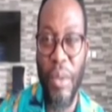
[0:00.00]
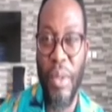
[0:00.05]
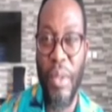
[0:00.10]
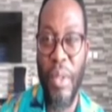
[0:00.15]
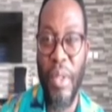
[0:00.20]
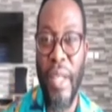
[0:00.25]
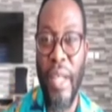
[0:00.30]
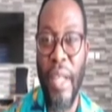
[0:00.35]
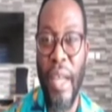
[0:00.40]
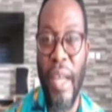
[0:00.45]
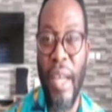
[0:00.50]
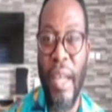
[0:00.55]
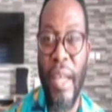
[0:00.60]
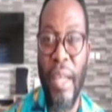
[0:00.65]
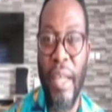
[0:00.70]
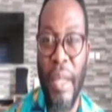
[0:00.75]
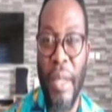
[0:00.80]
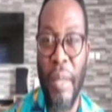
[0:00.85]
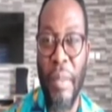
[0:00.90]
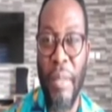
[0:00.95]
na
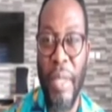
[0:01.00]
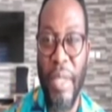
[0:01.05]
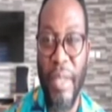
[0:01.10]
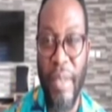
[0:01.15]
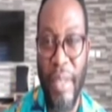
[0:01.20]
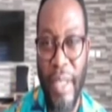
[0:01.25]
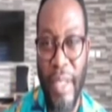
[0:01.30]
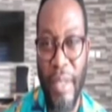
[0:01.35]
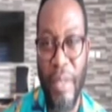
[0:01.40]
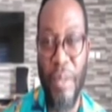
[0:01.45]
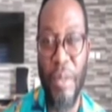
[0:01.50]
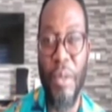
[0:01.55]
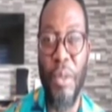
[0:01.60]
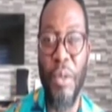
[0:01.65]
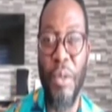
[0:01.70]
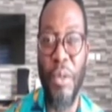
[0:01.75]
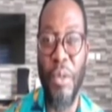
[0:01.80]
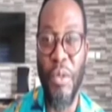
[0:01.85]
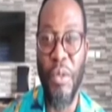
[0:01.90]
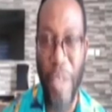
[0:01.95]
me yere
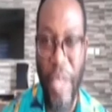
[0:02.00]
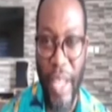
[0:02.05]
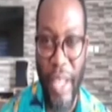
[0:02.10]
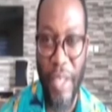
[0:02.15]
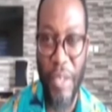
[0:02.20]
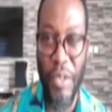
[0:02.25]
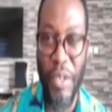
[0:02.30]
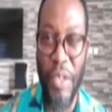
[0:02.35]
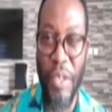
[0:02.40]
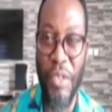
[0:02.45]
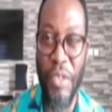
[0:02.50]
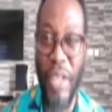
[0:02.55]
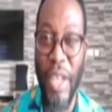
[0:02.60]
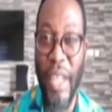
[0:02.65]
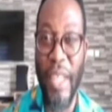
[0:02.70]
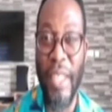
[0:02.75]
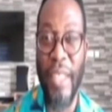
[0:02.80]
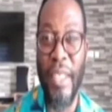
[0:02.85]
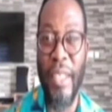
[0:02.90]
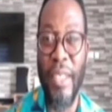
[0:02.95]
new
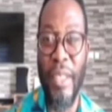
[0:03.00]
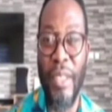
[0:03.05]
journey